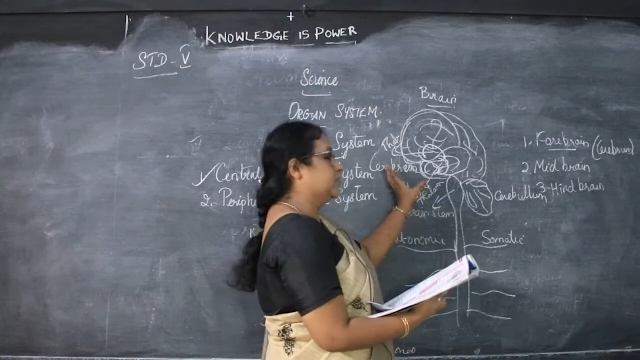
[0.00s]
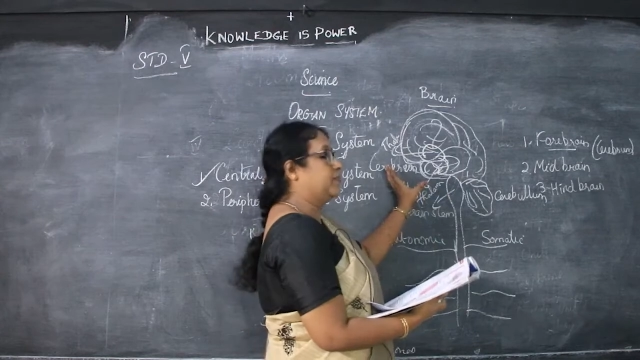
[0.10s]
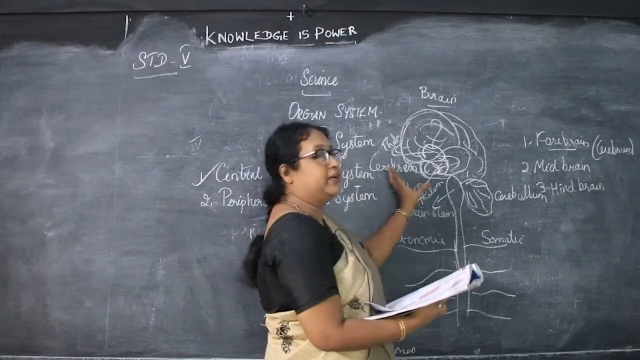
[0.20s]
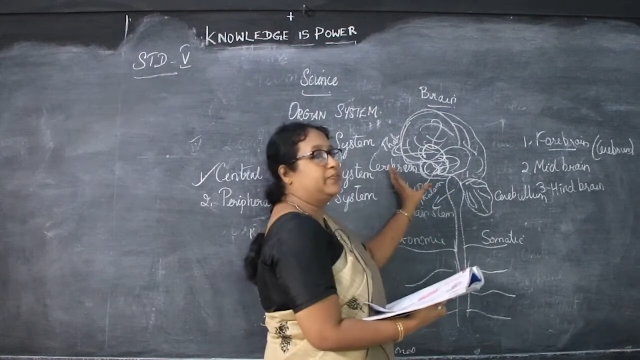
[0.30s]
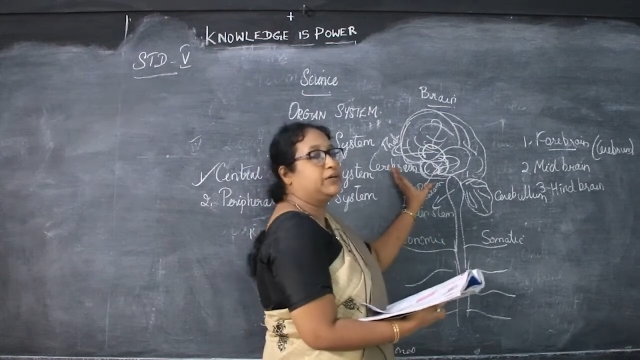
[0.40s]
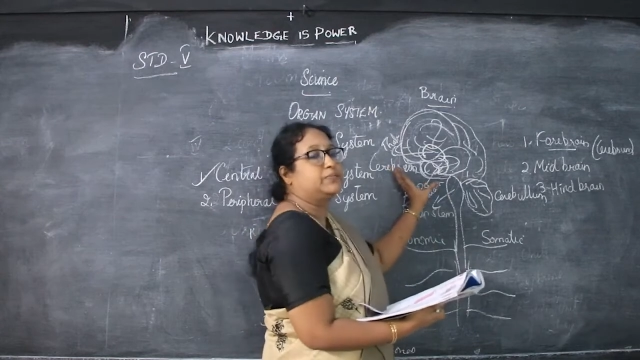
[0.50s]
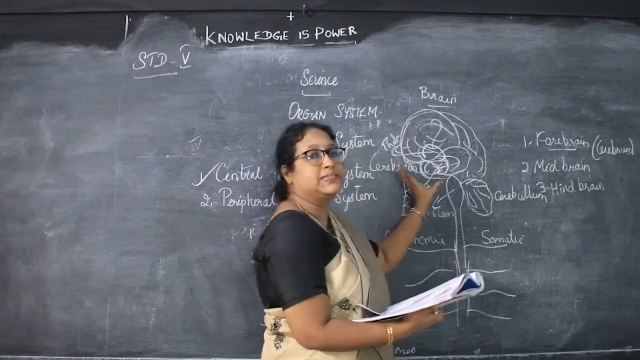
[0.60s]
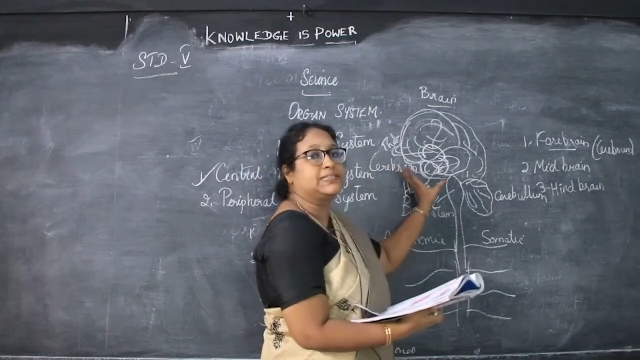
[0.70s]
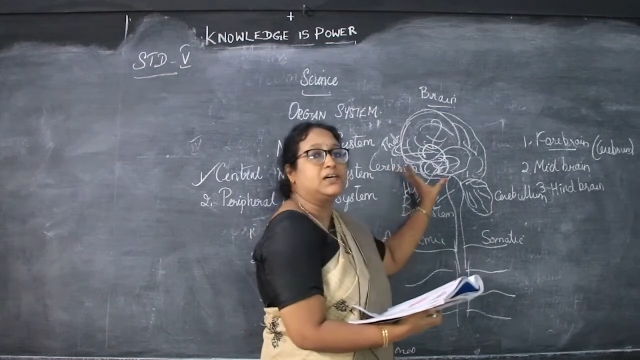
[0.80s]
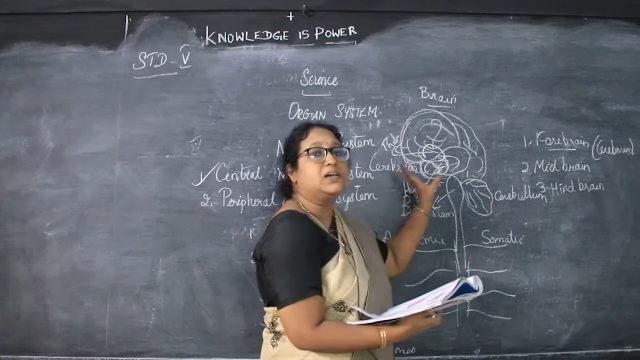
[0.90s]
cerebrum
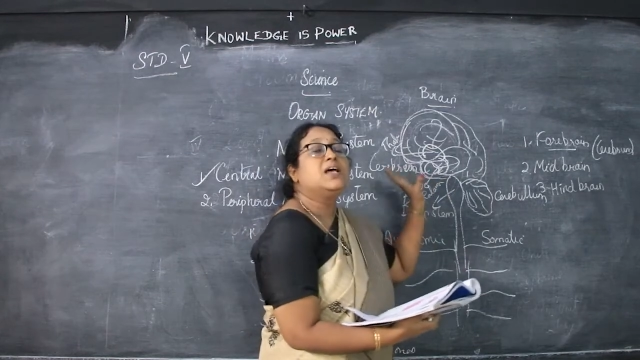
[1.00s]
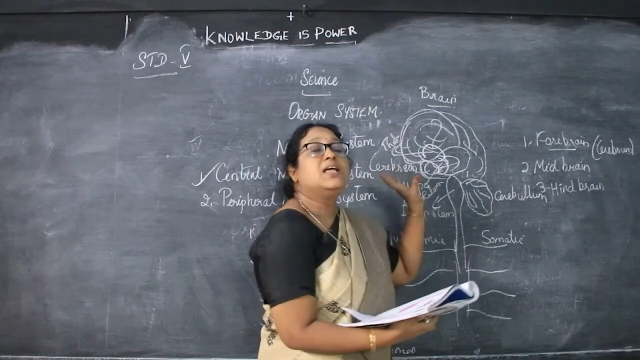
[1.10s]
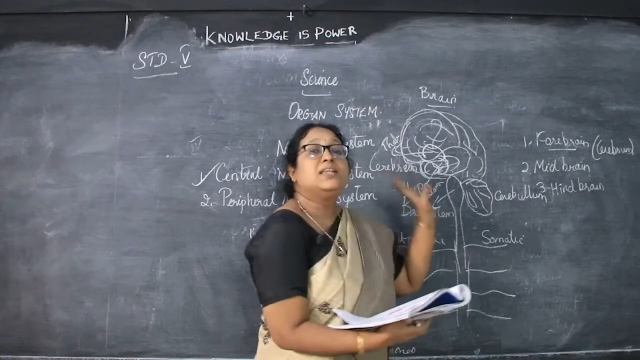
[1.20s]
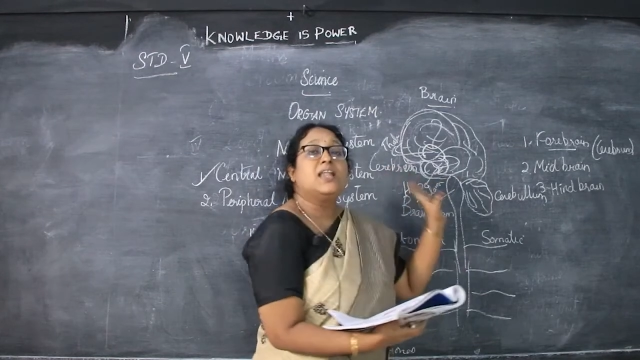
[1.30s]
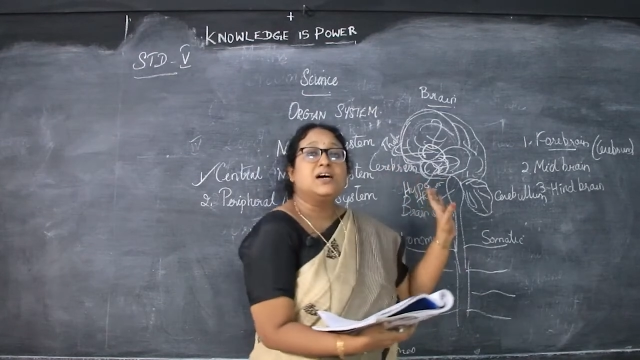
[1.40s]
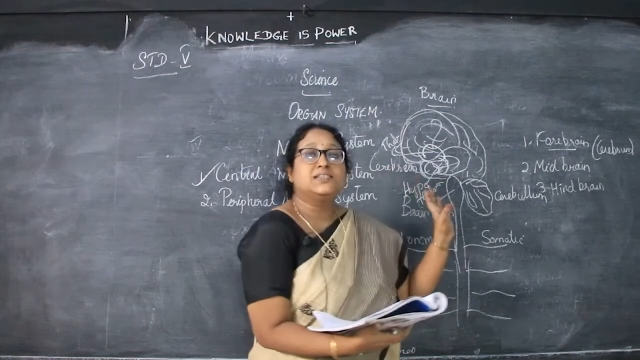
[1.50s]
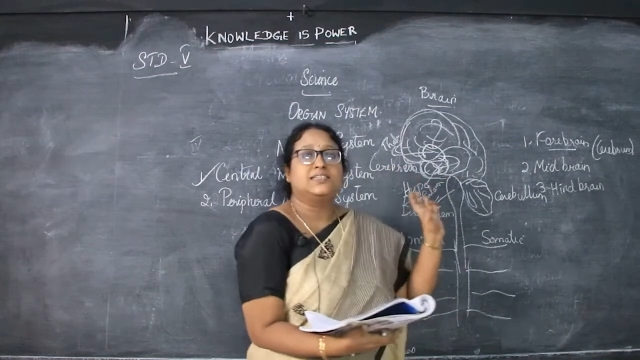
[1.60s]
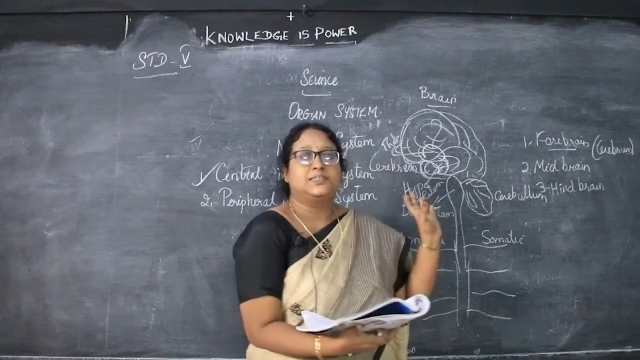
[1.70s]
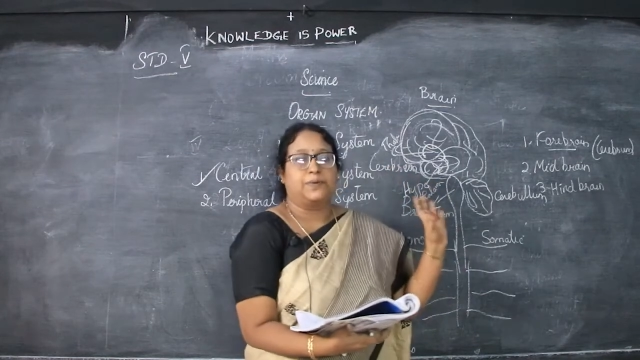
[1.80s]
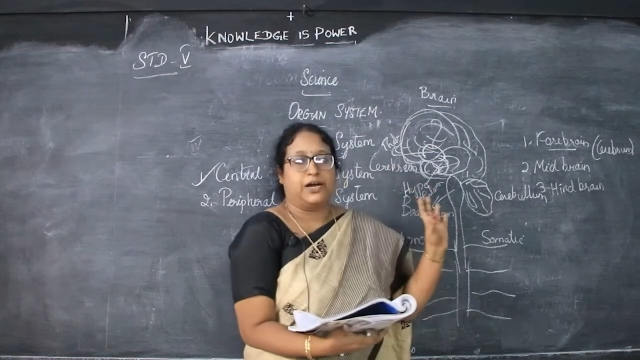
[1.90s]
is the
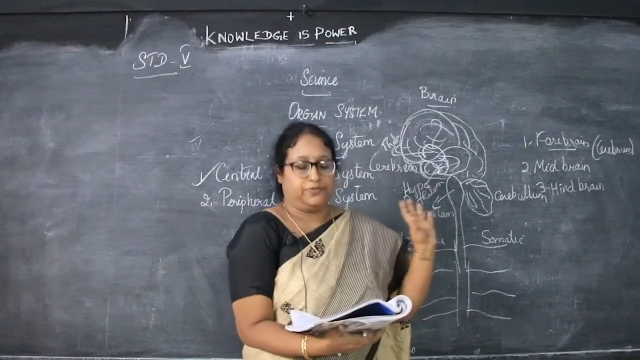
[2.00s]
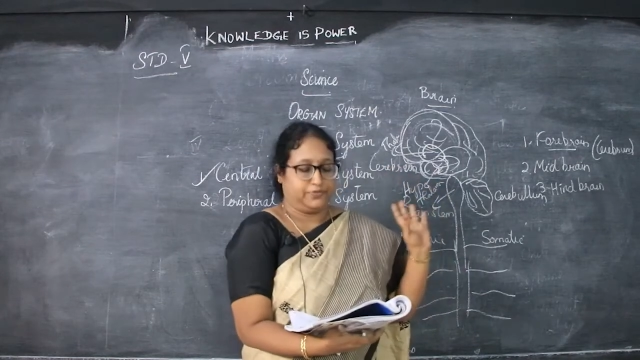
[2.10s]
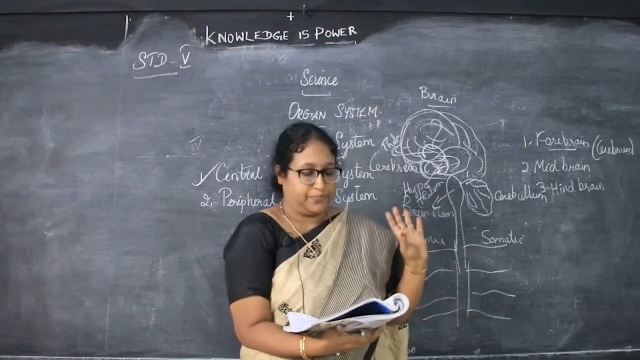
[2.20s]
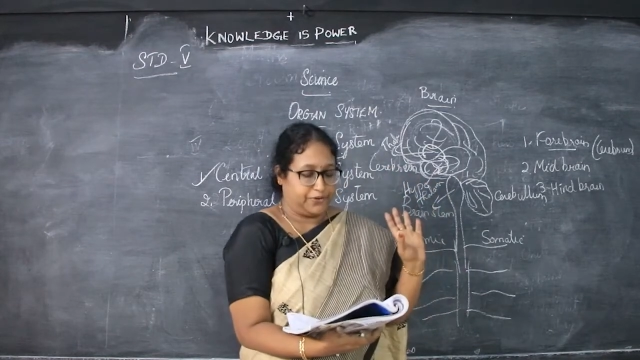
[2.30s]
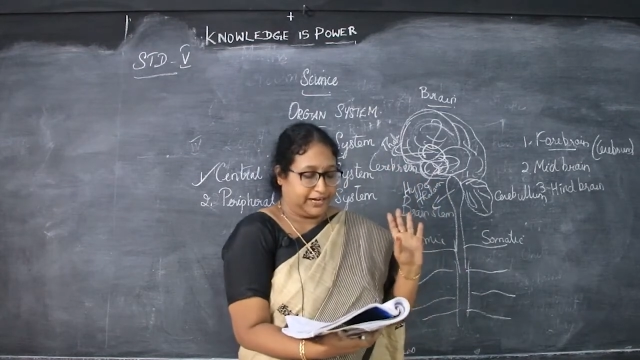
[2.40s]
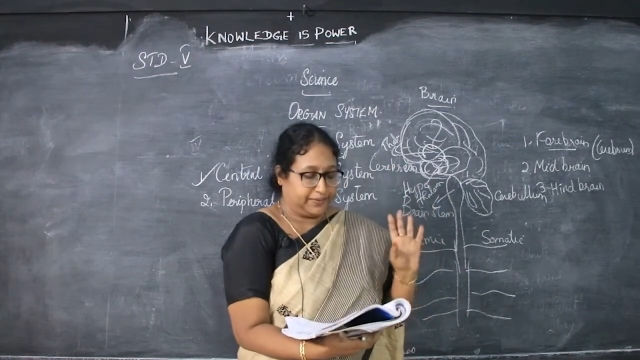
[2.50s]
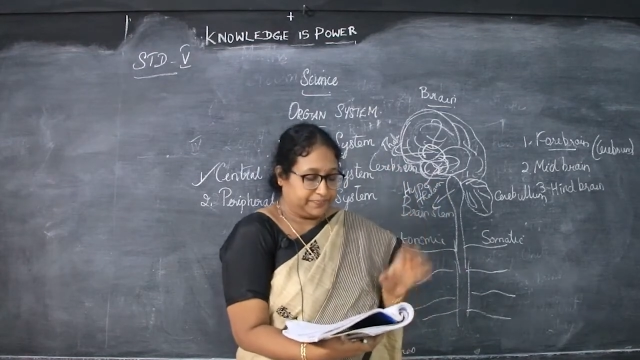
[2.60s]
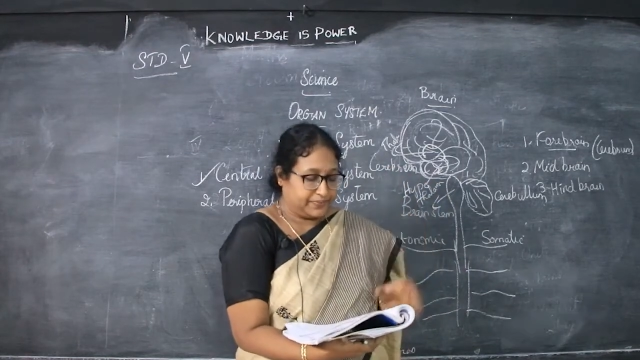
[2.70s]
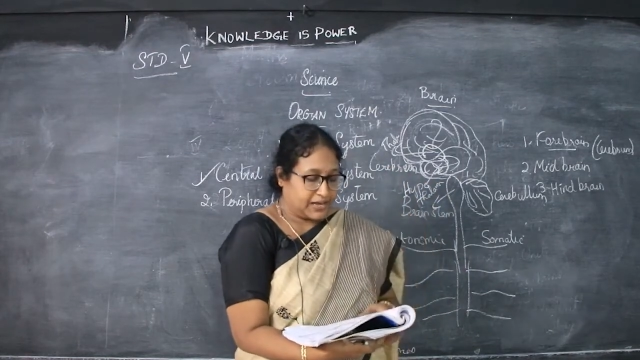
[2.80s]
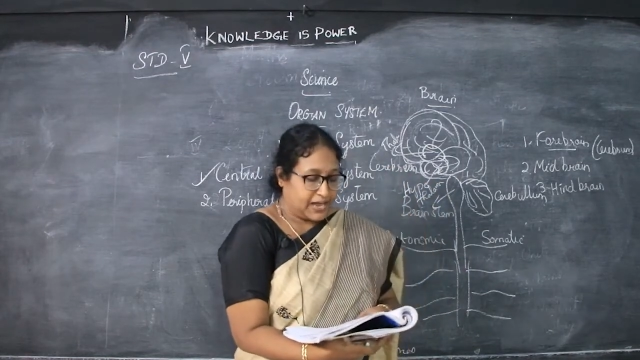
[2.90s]
largest part of the brain,